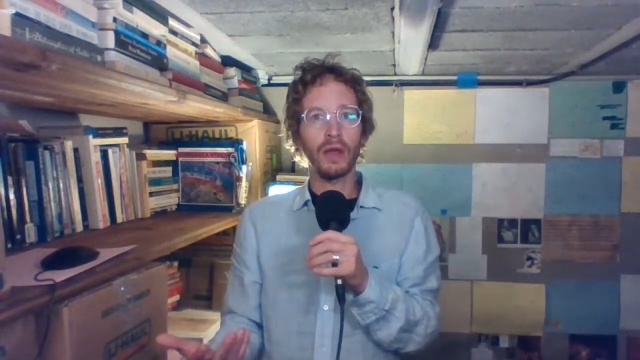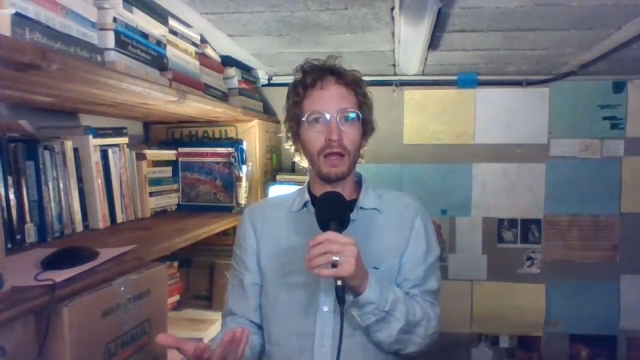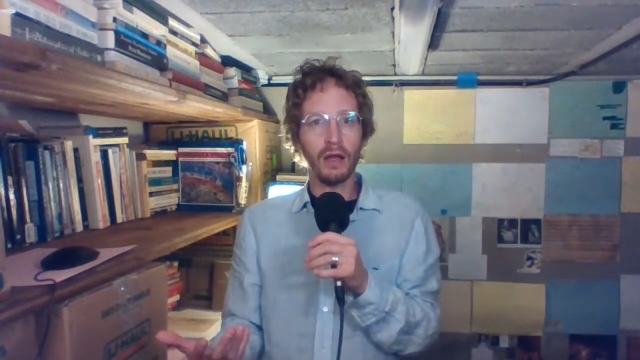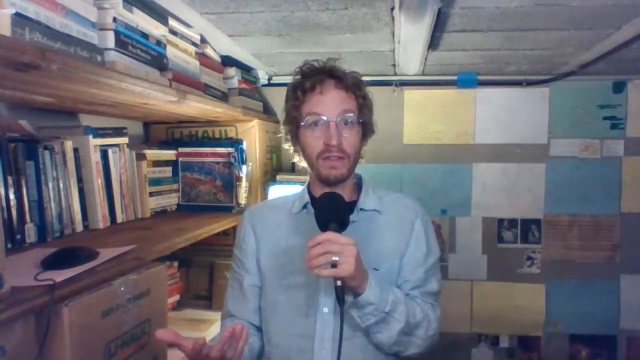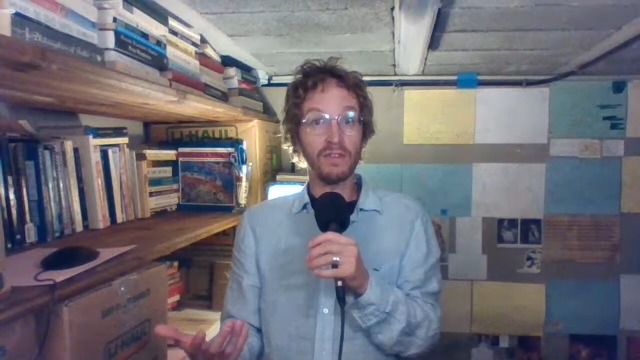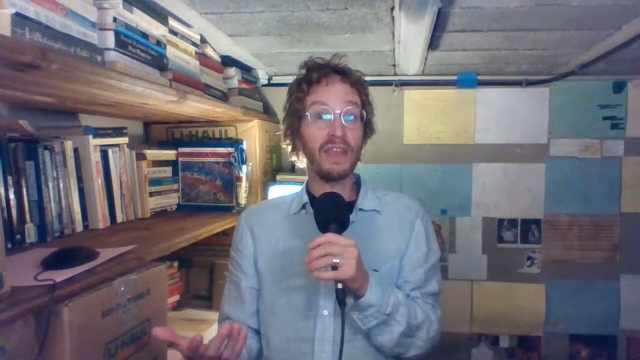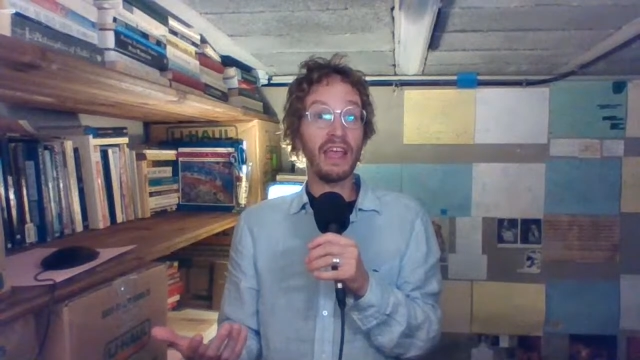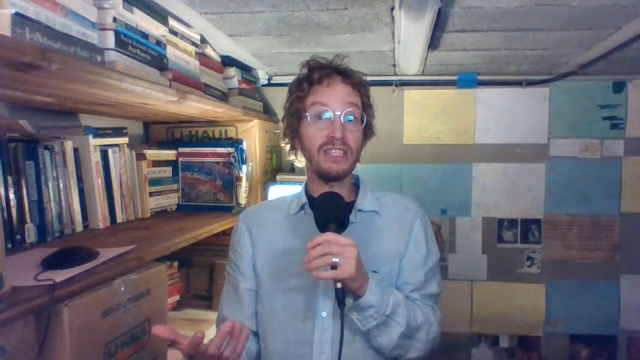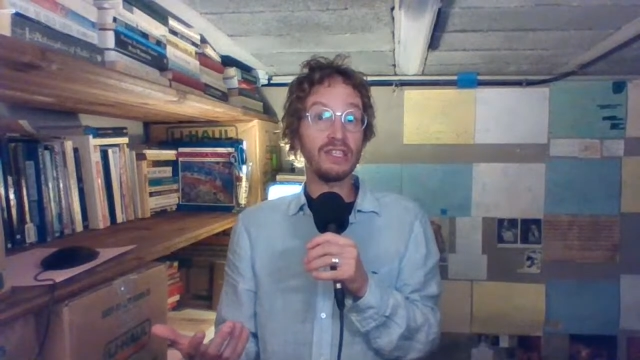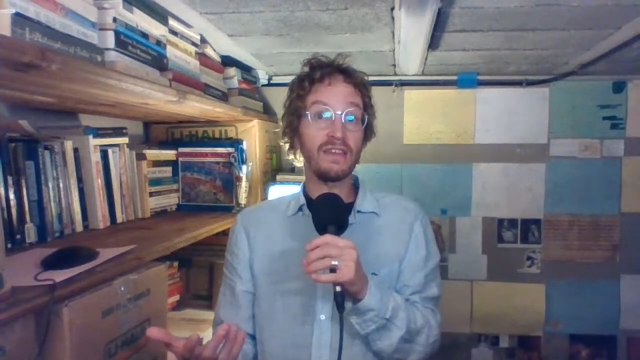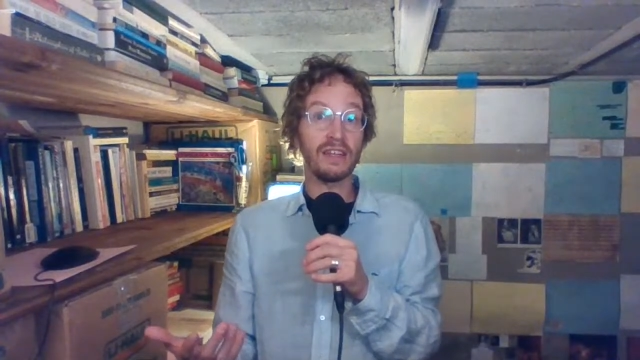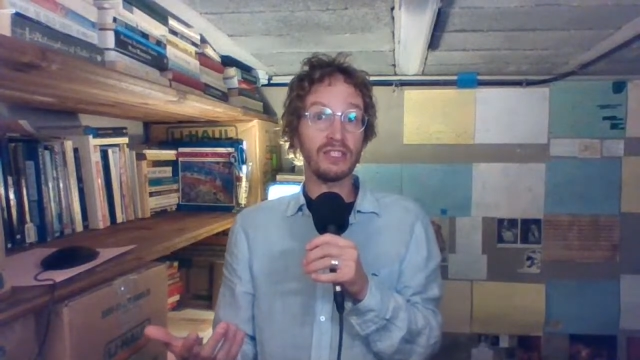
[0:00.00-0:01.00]

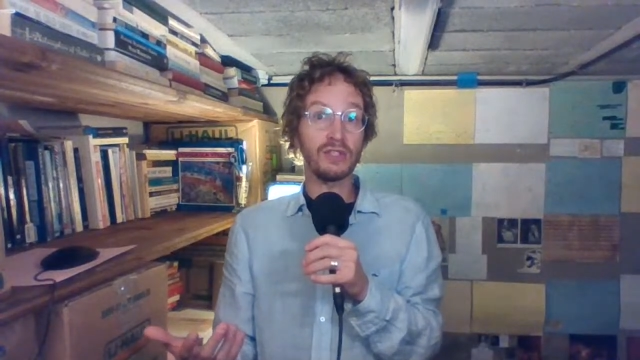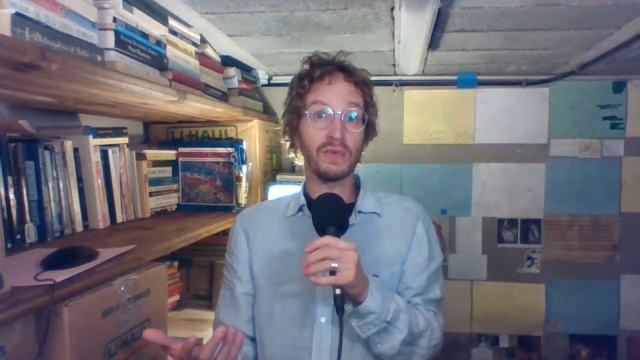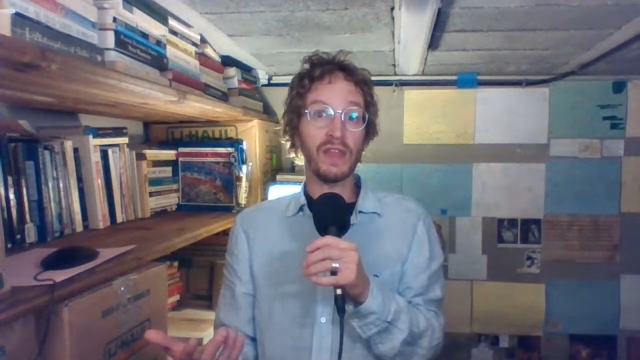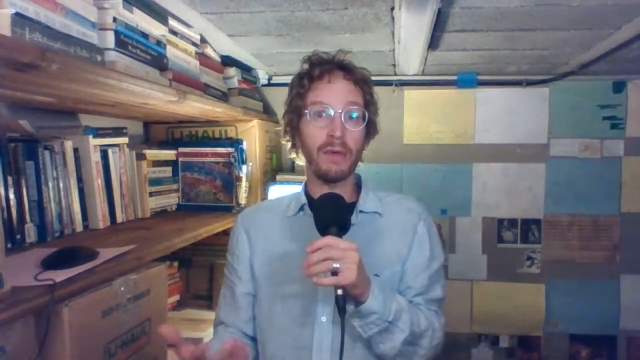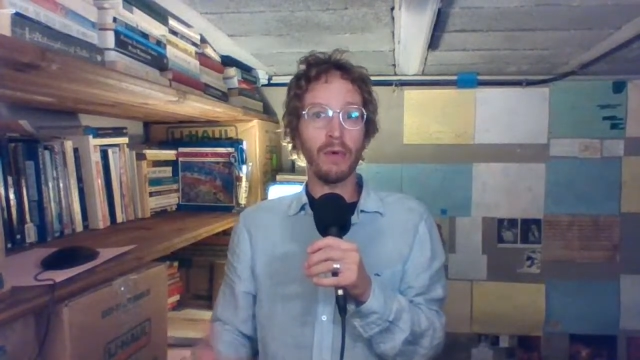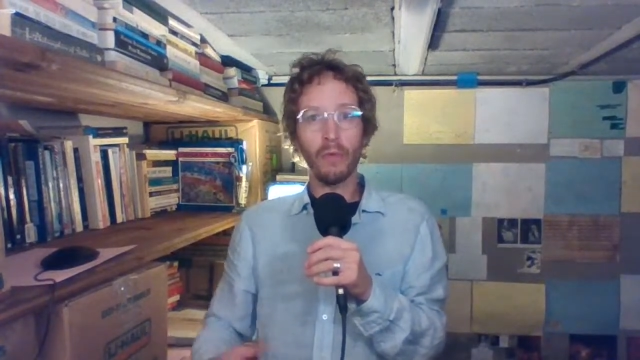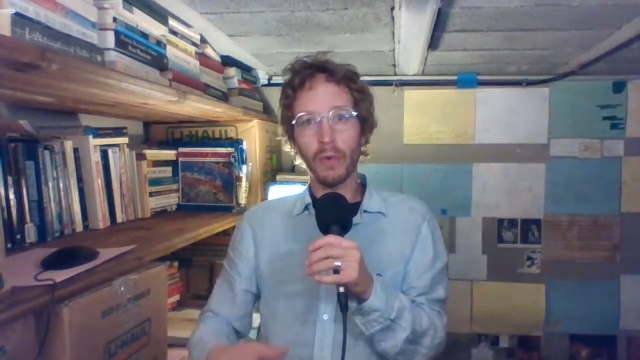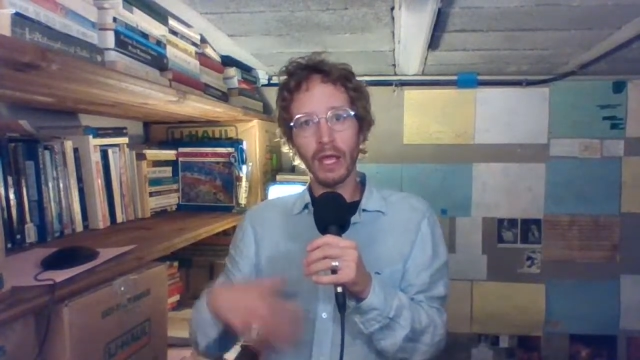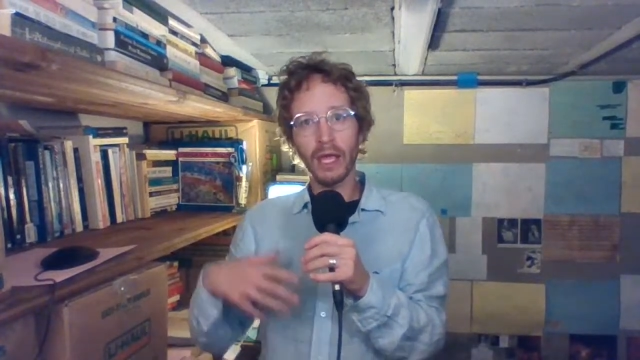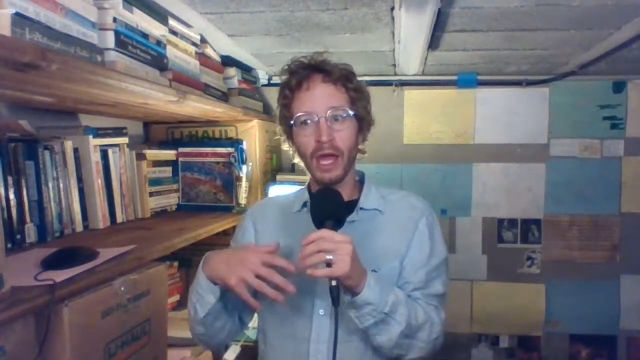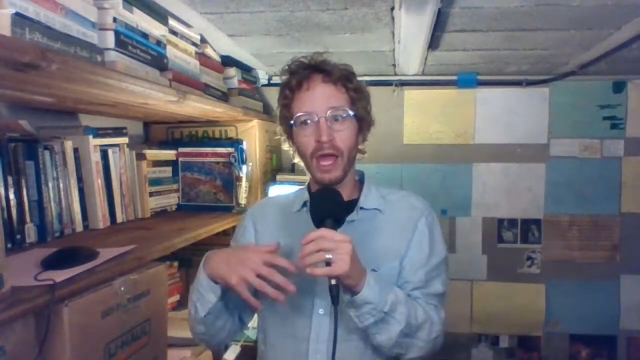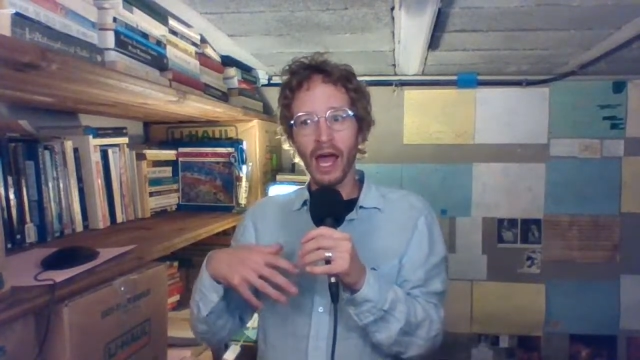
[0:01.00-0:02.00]
consultation sessions with them,
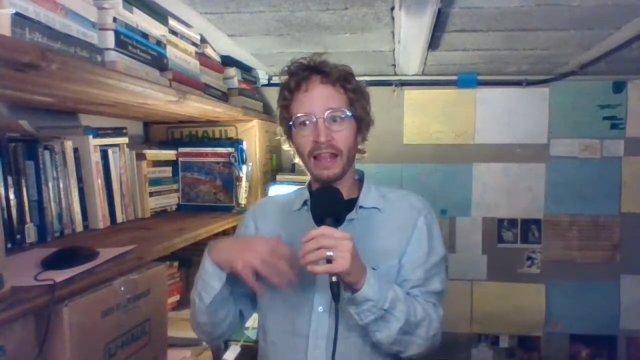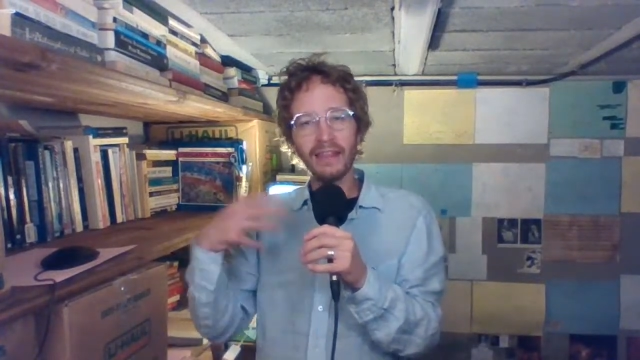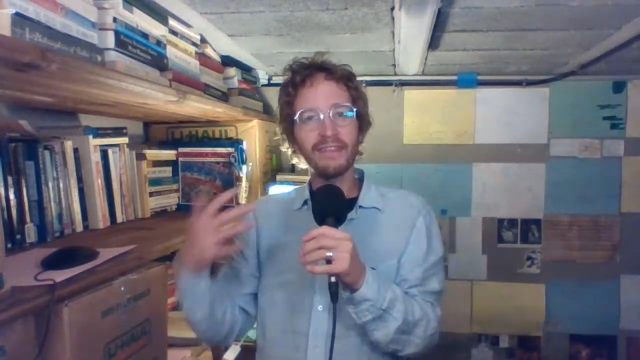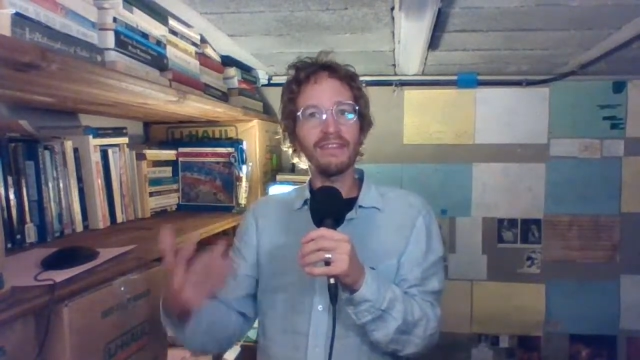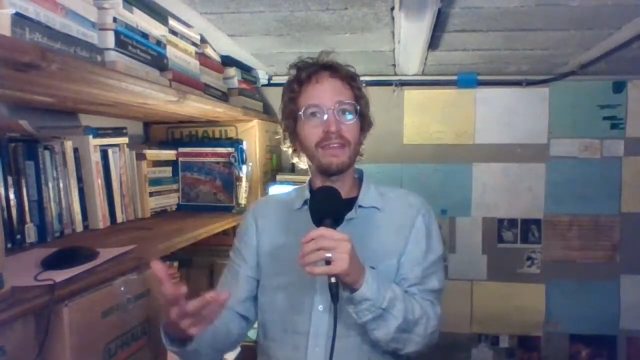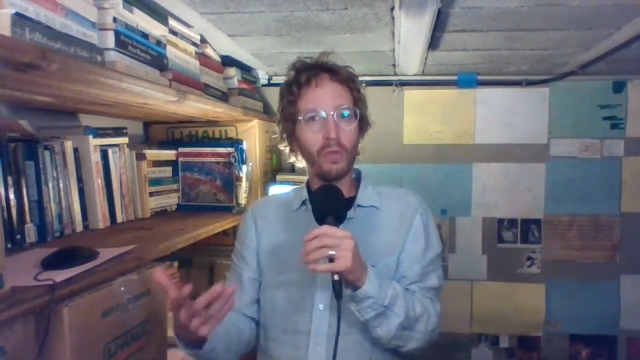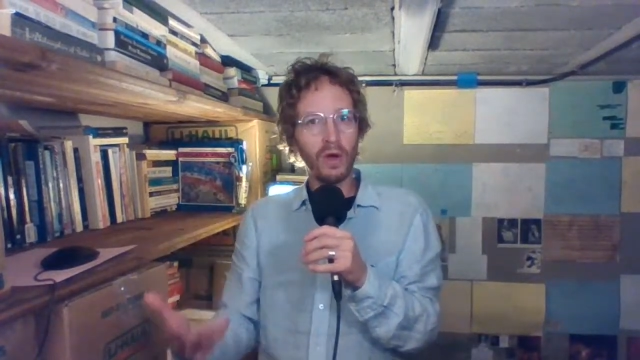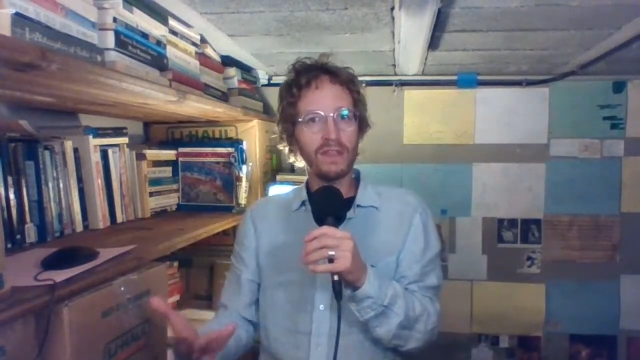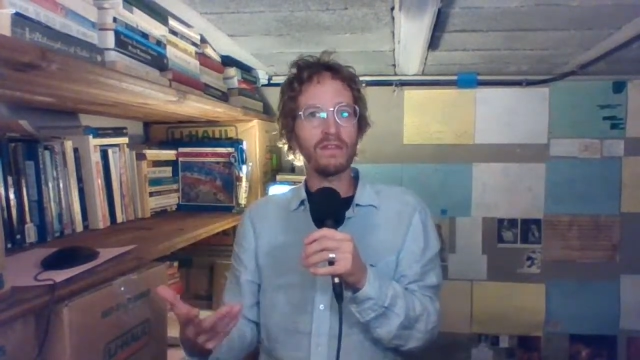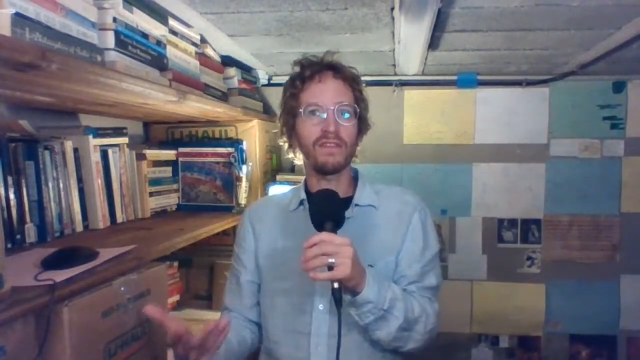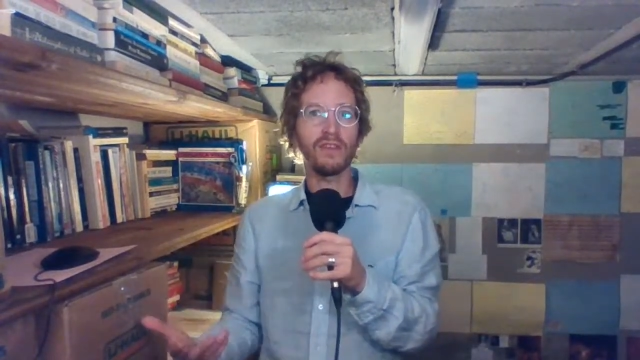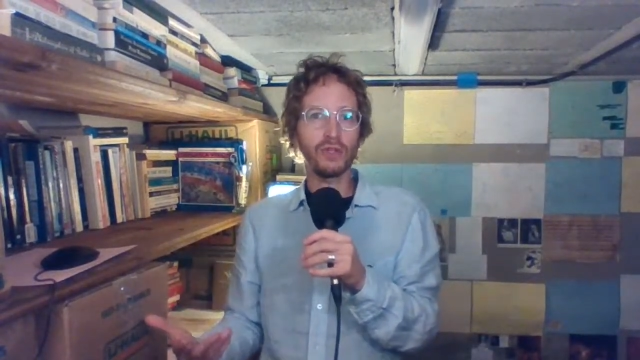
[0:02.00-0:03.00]
and I listen to what
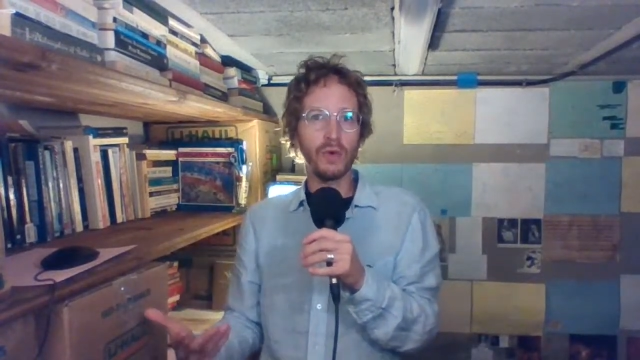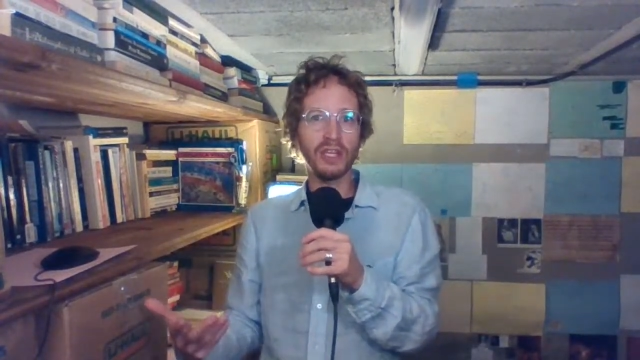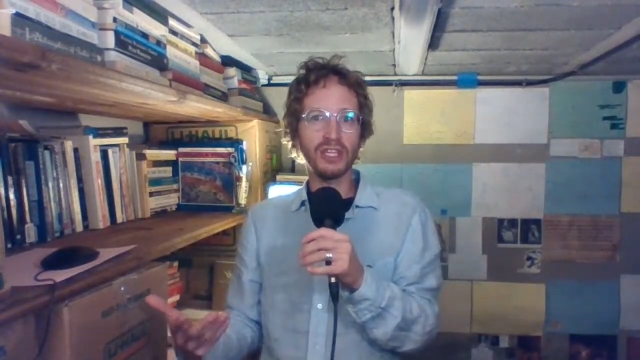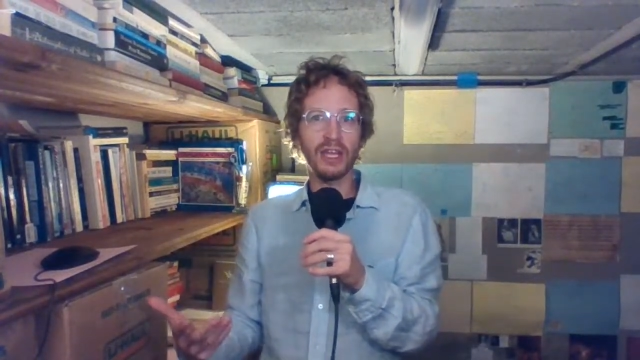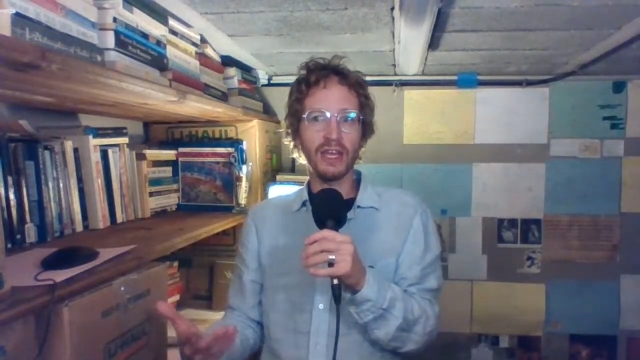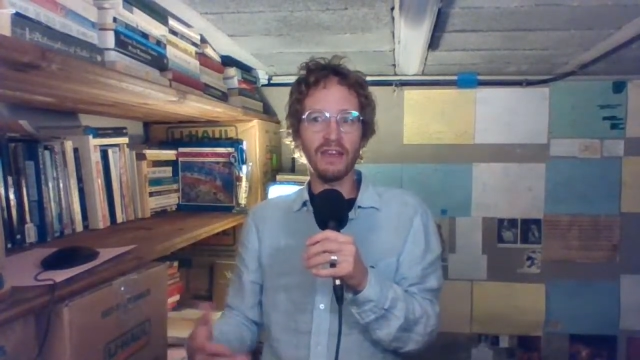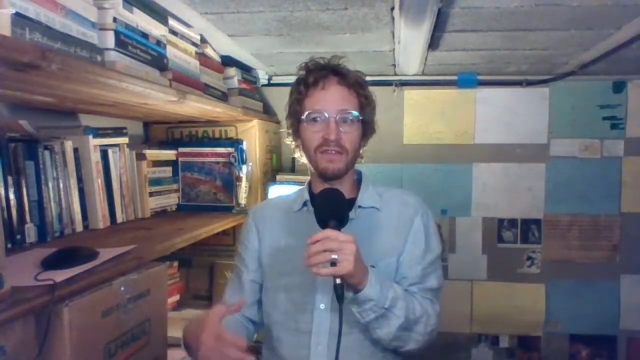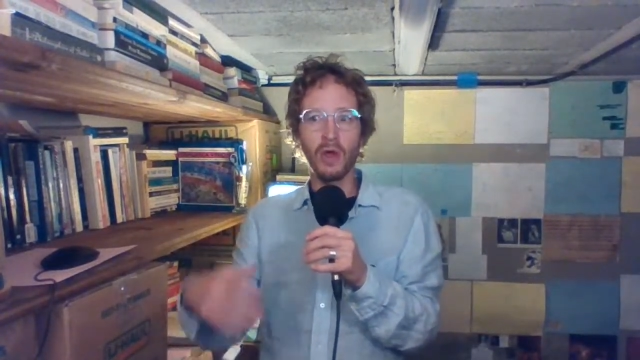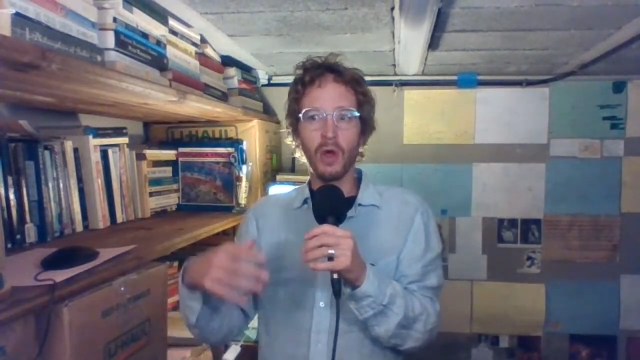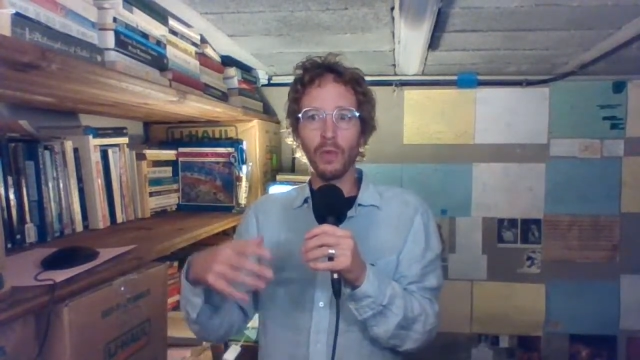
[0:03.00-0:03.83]
their situation is.